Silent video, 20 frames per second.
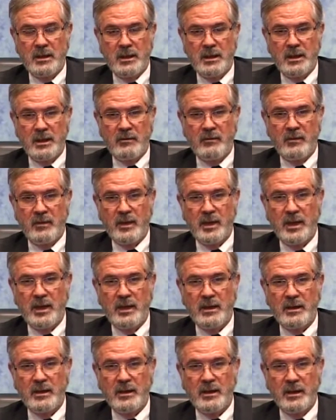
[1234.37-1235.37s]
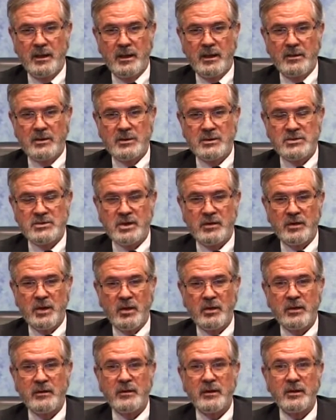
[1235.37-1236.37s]
then, so the
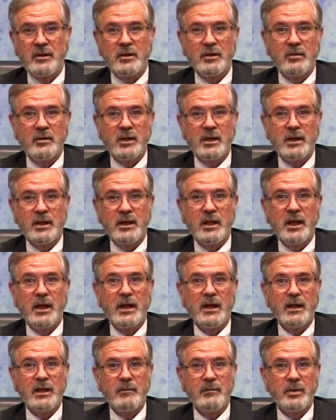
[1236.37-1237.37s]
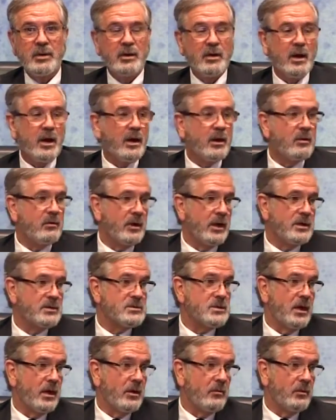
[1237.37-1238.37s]
only thing that you're going to get any periodic
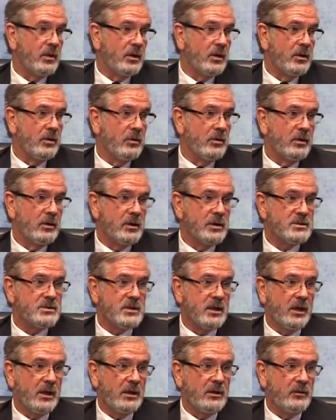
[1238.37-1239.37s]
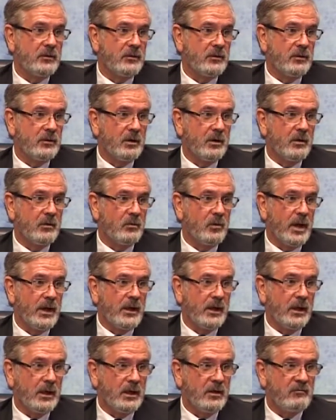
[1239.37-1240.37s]
grades on were you were assigned to a
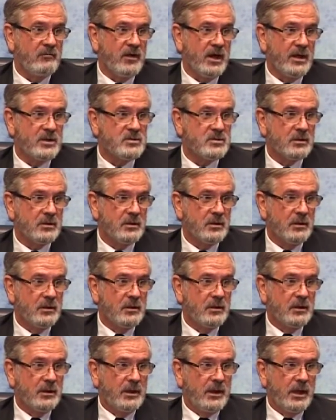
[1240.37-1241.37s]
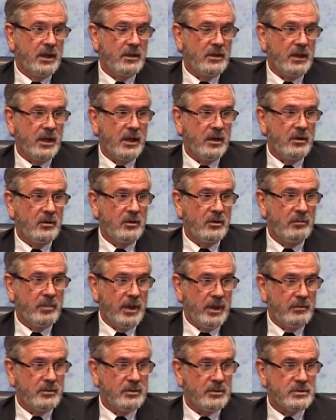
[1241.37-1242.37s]
writing advisor, and you had to do
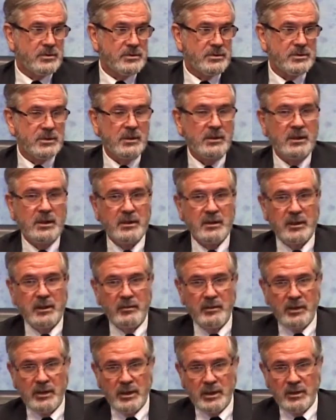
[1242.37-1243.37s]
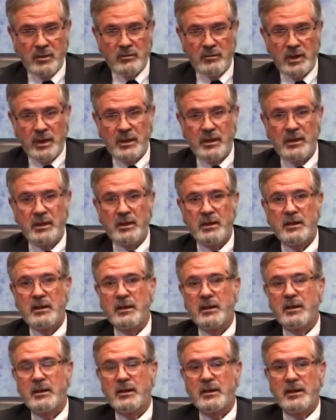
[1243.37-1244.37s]
papers, and then they would get graded.
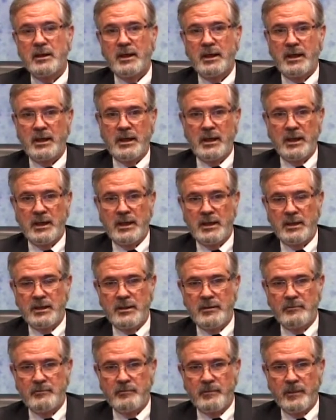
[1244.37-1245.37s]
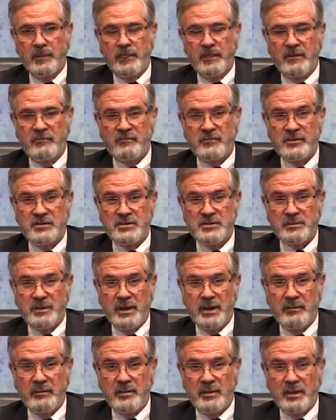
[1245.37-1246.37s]
And the first
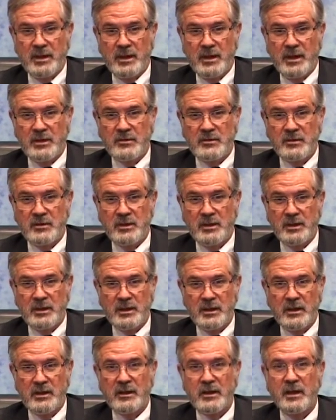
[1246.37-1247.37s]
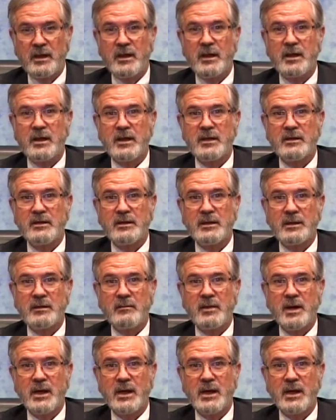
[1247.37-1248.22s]
paper that I turned in, I think I got a D-.